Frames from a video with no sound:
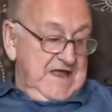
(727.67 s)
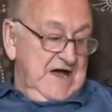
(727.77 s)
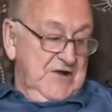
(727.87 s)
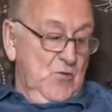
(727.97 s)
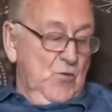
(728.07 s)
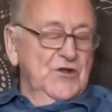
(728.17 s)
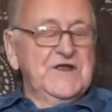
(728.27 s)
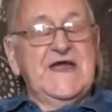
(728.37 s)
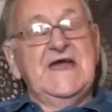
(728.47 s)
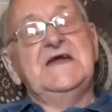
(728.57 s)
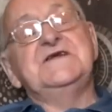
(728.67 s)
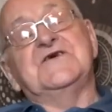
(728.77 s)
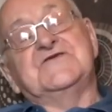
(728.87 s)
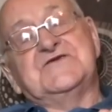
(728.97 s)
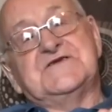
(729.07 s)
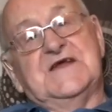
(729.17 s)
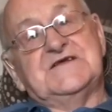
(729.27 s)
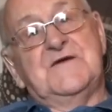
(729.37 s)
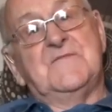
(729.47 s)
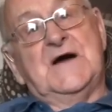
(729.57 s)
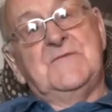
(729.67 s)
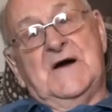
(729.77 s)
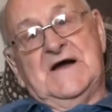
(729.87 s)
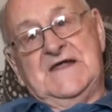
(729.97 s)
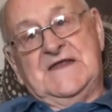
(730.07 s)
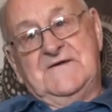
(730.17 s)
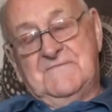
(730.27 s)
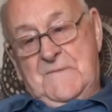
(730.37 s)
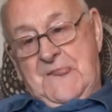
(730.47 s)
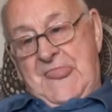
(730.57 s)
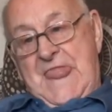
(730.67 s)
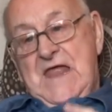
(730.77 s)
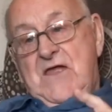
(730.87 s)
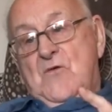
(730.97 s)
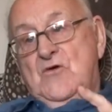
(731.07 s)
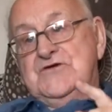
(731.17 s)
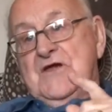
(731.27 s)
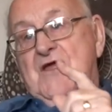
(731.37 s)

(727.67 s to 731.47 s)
and on one occasion, sticks in my mind, was